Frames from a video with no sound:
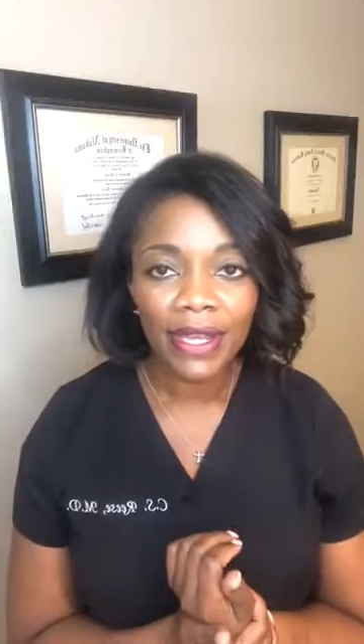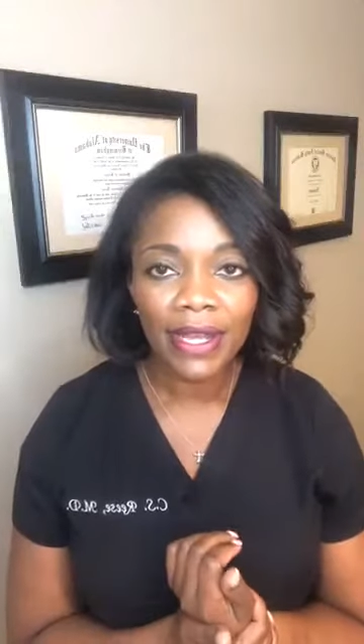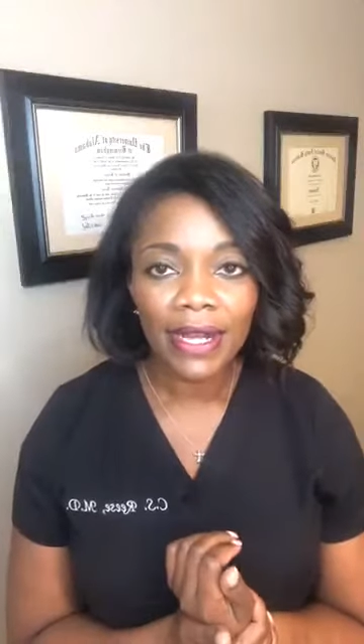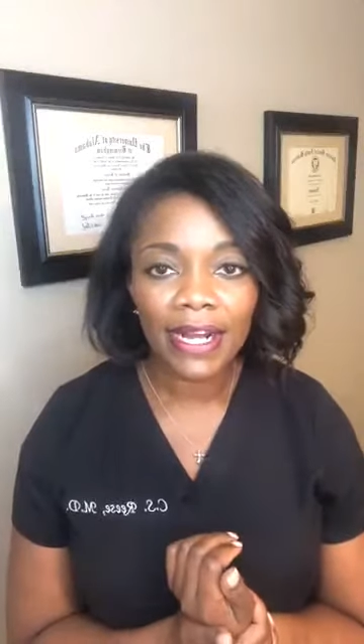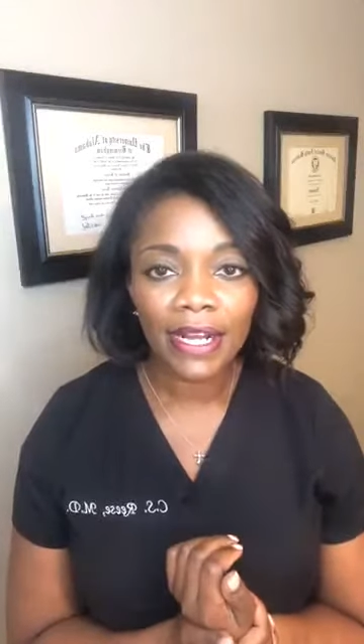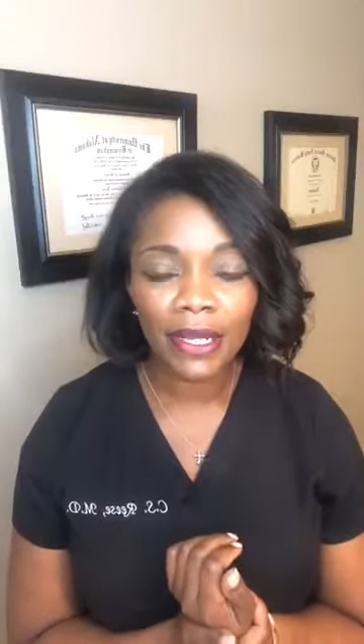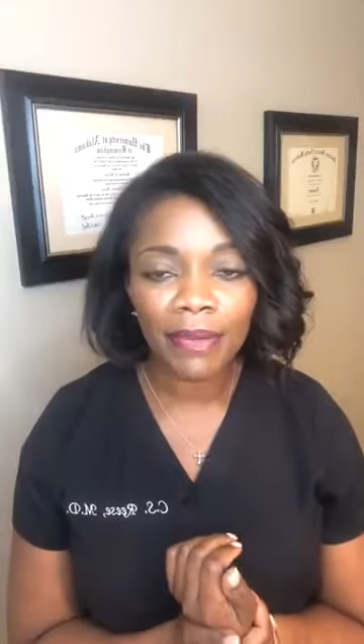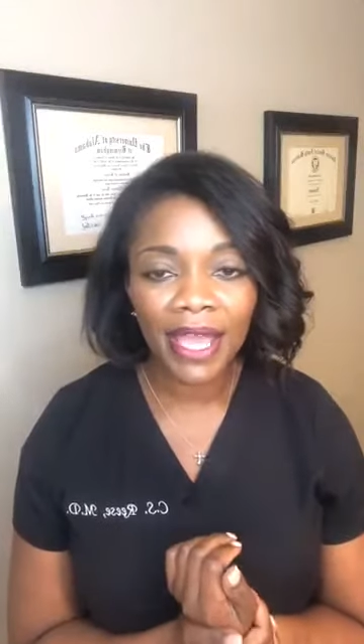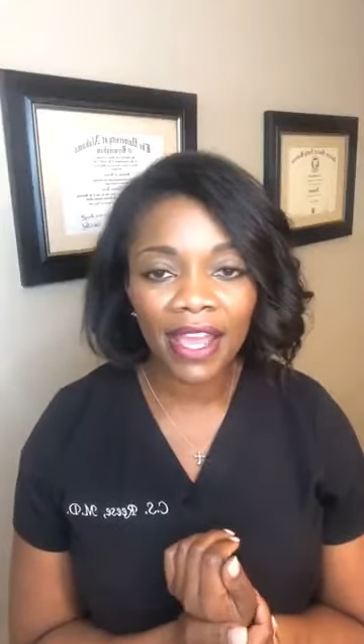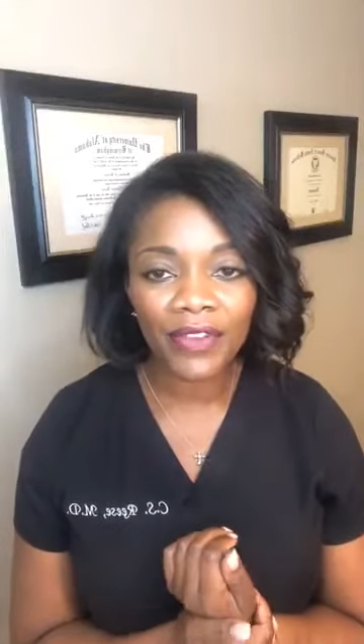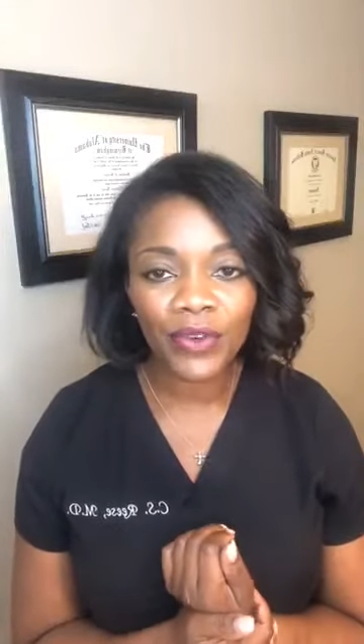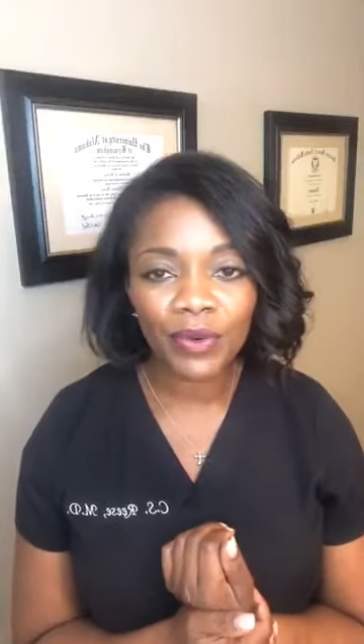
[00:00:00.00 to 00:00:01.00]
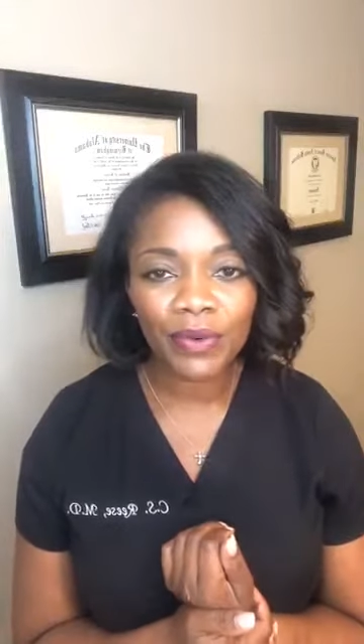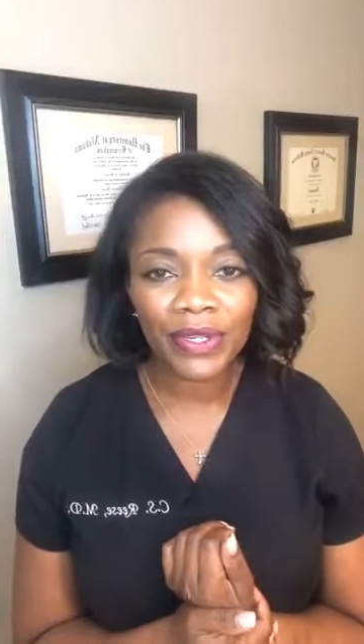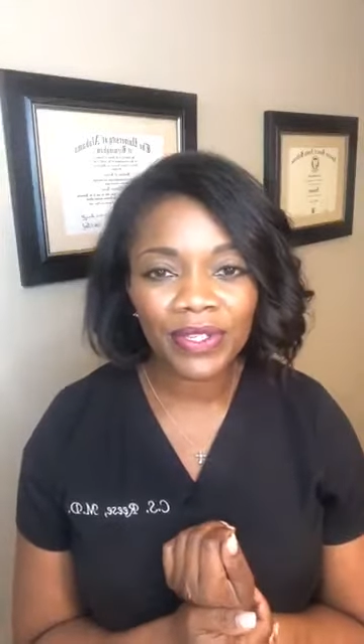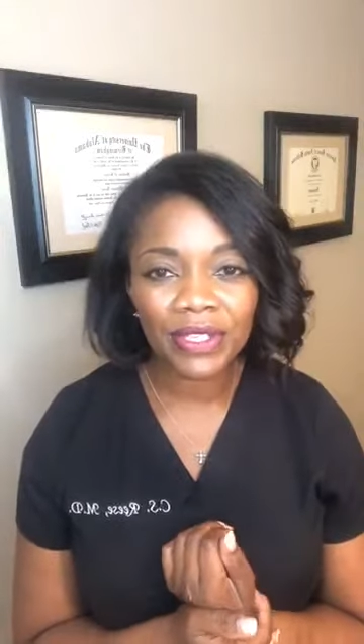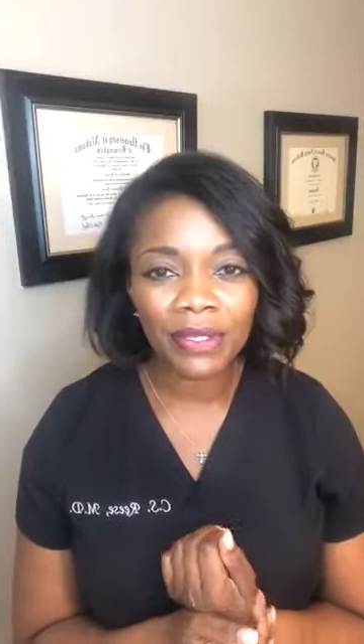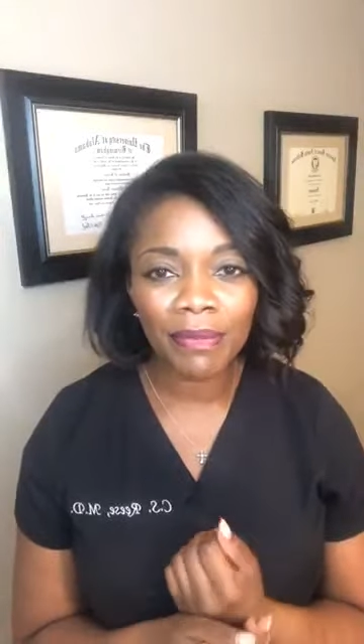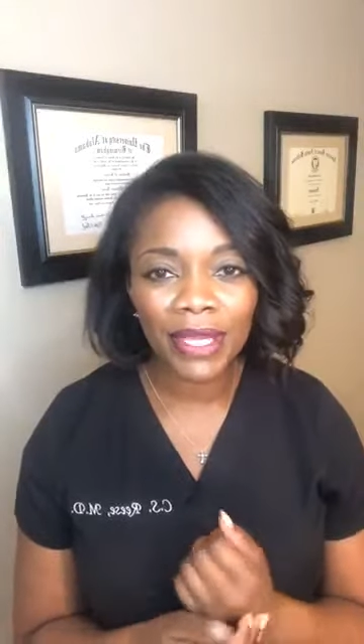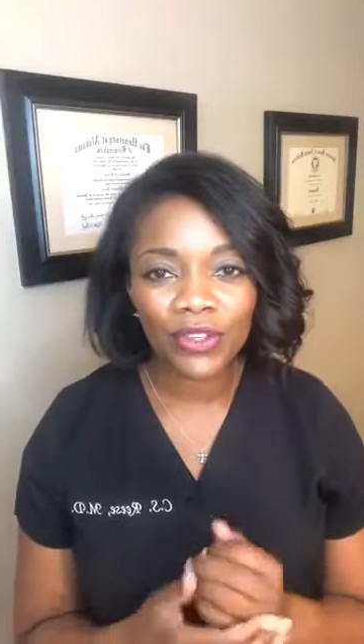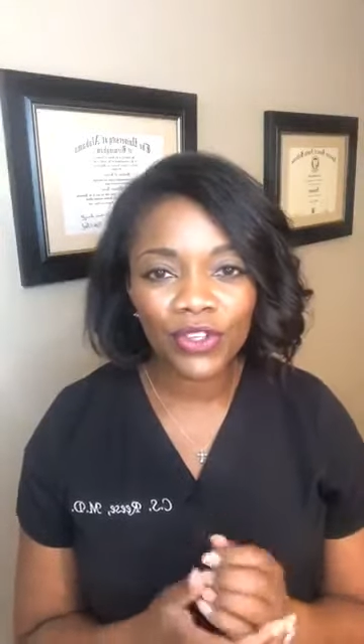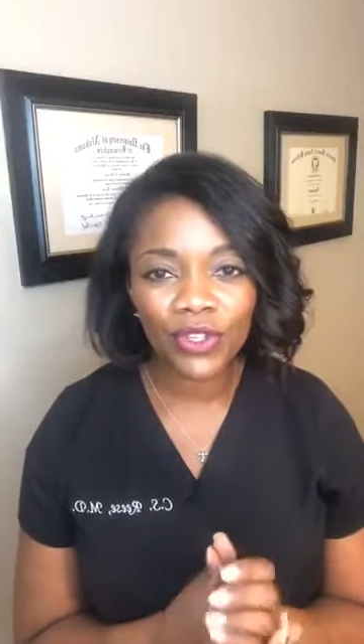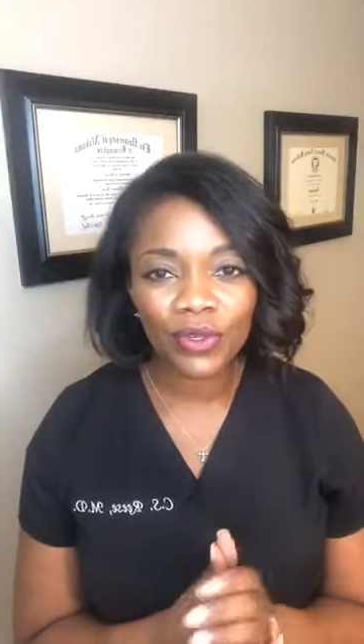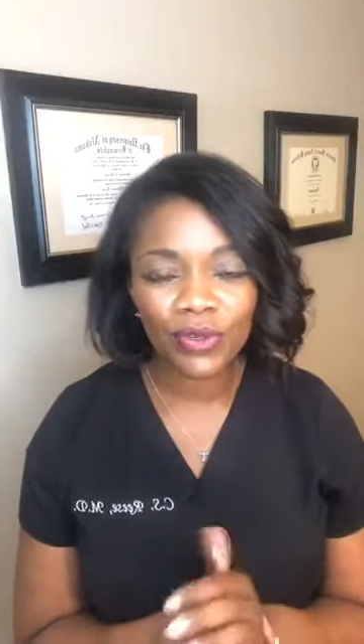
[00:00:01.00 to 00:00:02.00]
afterwards to make
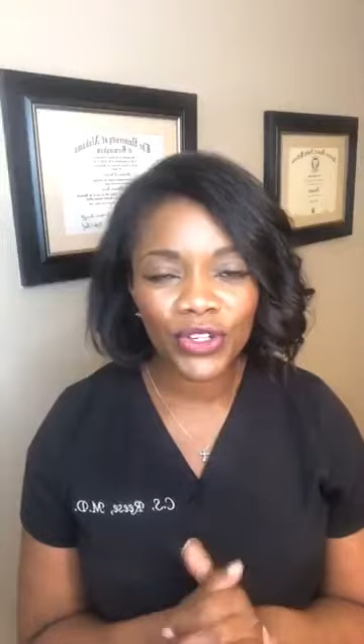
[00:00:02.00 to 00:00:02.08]
sure,